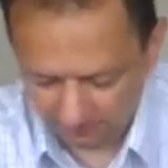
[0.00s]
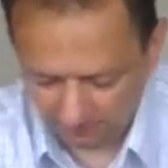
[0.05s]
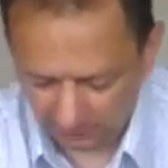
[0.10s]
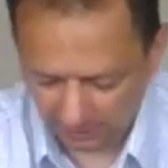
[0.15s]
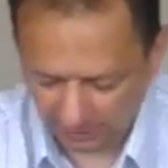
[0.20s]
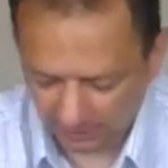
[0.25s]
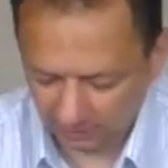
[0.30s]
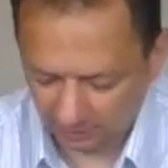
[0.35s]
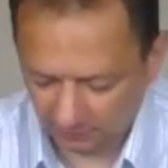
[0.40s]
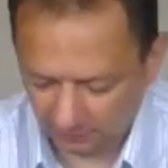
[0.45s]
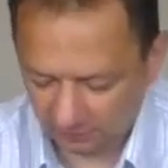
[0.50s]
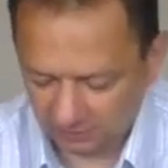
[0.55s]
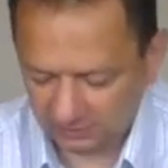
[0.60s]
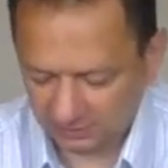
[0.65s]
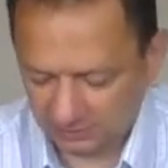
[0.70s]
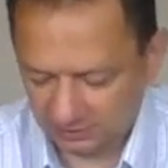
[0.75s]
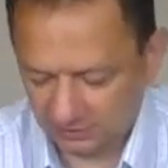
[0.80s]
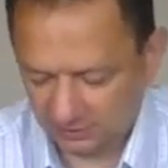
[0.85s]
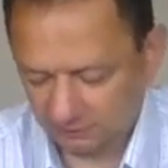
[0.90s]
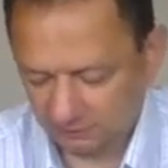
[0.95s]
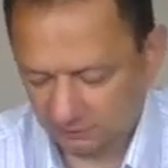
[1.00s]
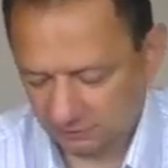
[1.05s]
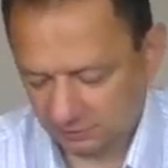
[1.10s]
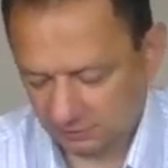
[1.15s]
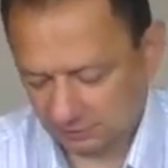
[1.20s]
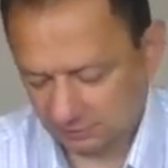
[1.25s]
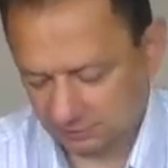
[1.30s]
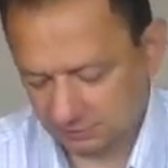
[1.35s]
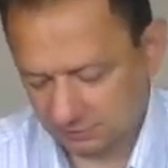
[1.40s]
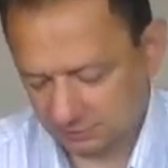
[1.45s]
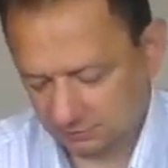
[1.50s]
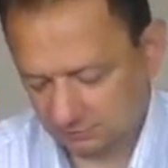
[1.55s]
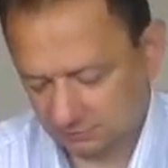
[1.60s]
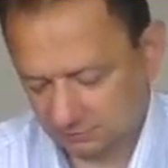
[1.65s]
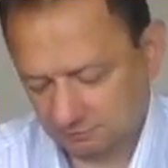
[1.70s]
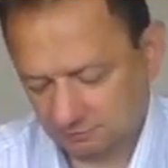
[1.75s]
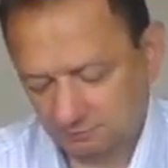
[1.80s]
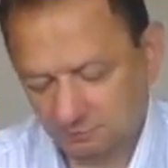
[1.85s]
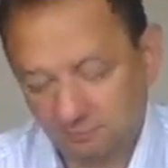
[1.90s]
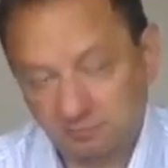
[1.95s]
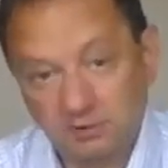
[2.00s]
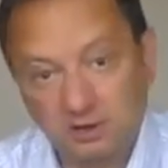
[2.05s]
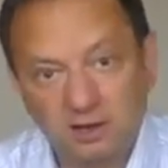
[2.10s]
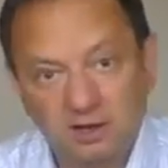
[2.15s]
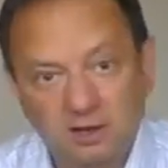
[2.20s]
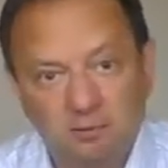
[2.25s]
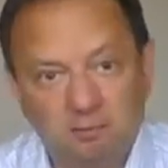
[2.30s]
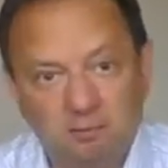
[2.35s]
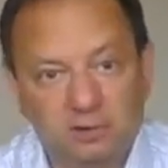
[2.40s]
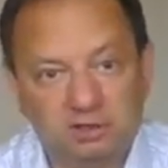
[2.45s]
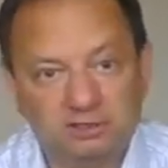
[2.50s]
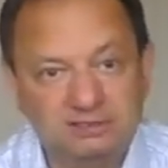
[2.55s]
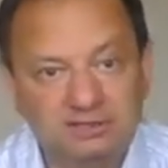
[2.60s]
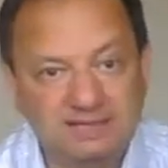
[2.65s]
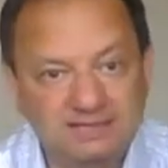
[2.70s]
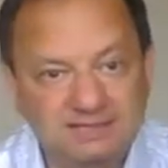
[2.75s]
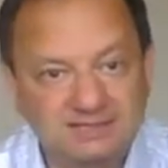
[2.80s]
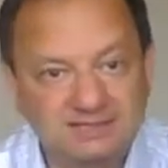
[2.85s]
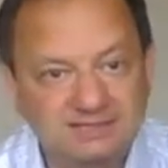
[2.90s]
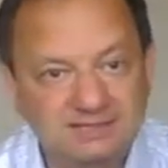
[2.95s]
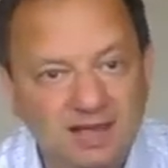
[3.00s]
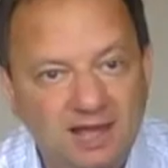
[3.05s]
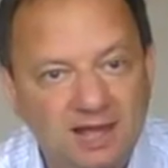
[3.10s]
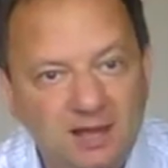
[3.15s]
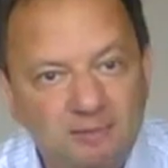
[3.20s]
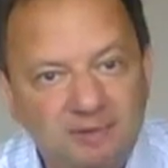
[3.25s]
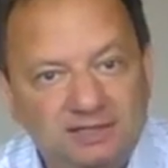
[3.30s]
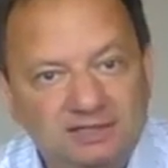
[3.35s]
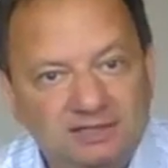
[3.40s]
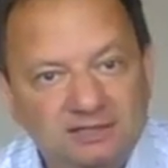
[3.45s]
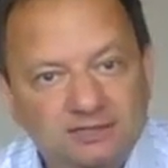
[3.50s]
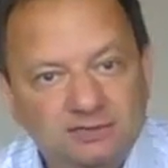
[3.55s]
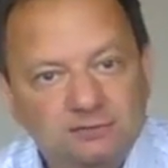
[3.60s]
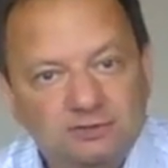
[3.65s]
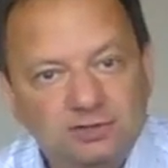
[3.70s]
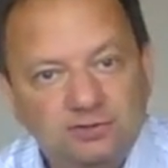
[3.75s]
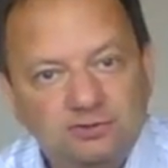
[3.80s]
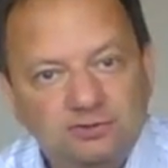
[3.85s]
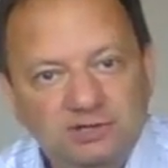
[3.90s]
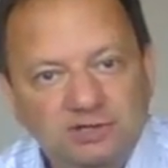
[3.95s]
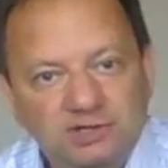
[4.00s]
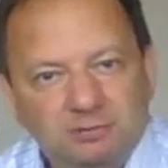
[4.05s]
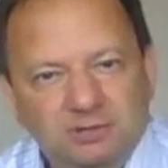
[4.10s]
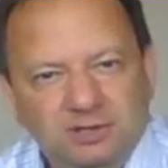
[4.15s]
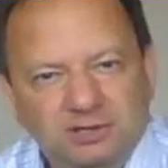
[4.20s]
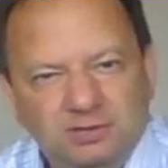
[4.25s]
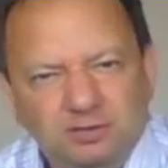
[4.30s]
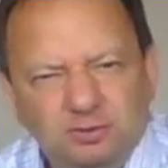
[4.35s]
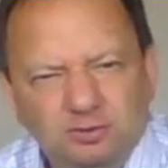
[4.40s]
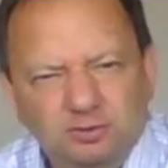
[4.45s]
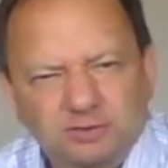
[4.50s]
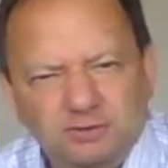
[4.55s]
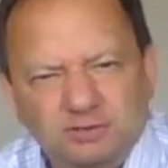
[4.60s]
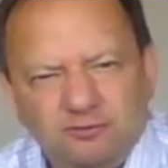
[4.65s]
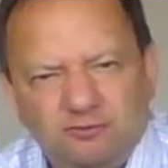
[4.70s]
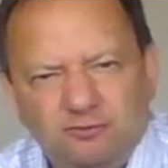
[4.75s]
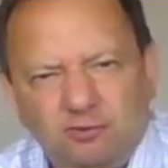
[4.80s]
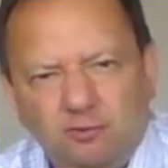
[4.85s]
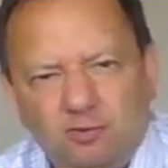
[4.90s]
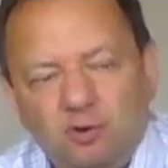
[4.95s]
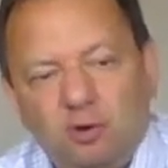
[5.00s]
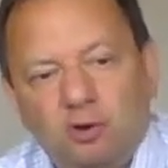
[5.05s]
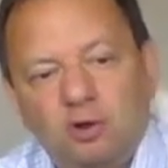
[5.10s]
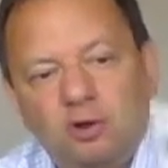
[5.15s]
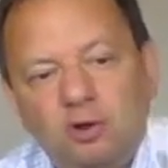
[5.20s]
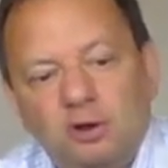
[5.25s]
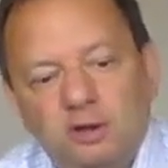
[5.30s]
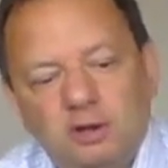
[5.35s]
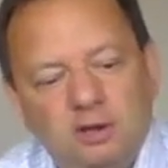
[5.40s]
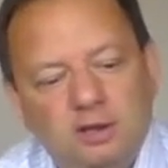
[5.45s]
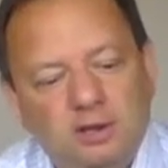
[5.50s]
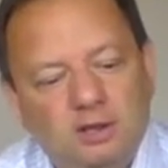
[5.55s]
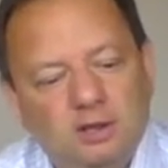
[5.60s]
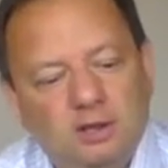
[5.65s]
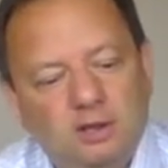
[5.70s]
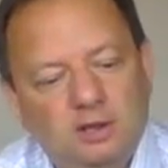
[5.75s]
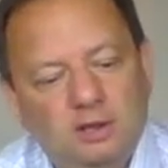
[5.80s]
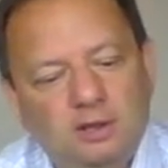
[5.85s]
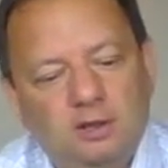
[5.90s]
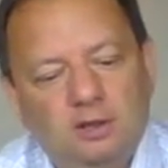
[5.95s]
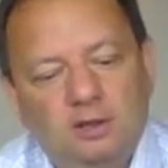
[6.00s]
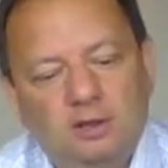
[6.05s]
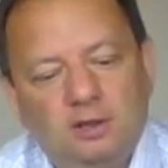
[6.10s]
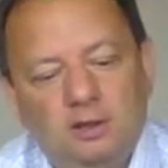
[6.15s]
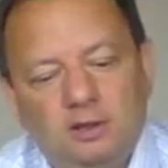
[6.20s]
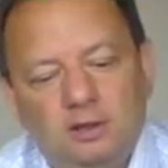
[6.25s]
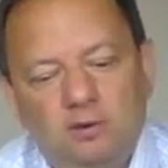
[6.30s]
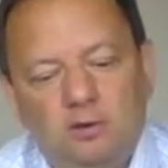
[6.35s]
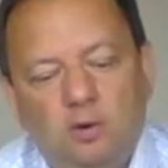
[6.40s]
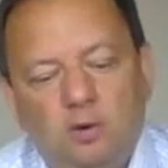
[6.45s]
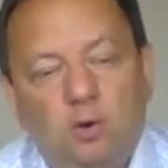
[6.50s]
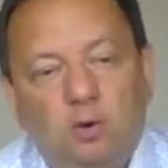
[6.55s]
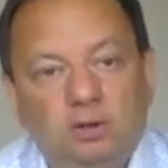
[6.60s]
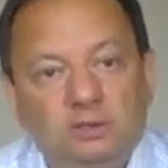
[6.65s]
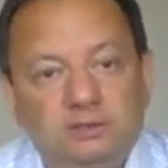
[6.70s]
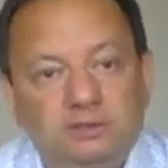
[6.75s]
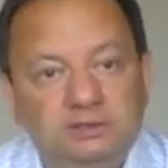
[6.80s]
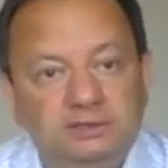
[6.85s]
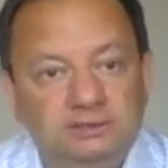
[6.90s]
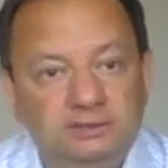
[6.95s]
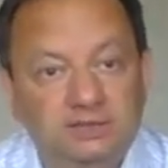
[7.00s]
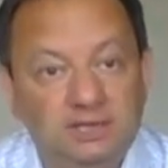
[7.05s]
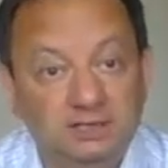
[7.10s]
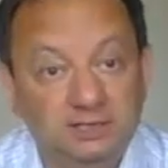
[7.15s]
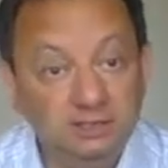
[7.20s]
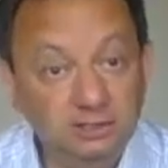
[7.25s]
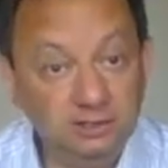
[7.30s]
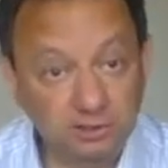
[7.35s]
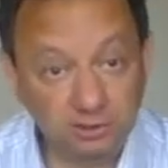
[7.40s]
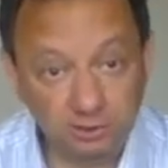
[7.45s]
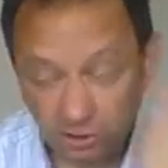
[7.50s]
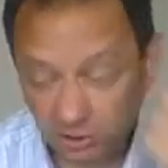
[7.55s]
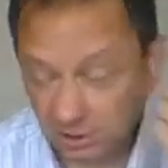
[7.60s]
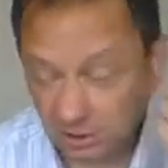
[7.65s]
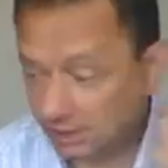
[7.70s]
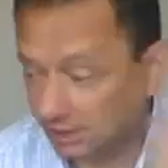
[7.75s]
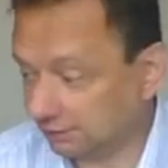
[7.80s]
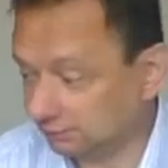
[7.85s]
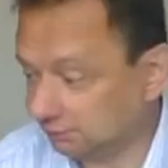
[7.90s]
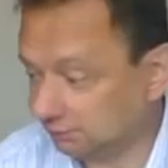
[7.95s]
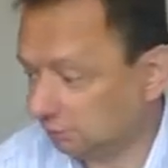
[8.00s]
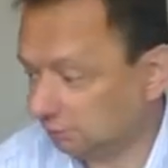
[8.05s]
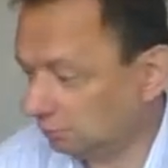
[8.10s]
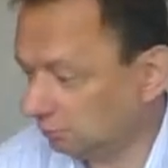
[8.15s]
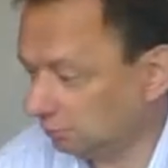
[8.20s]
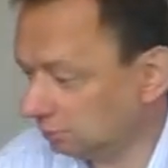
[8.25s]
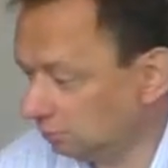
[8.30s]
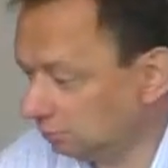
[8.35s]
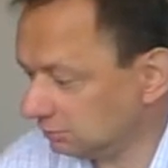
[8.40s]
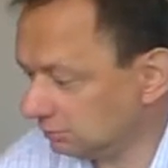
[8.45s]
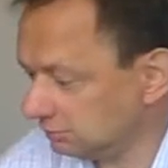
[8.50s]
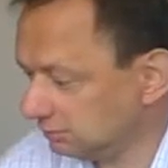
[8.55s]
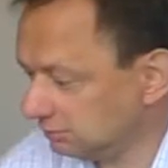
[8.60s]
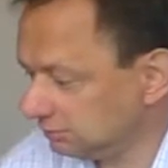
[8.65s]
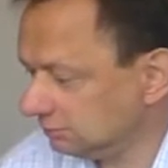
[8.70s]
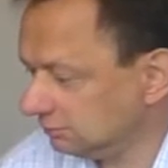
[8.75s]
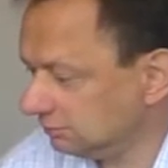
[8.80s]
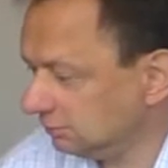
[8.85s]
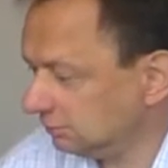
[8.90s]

I have received these patents which will be used for holding the EEG electrodes,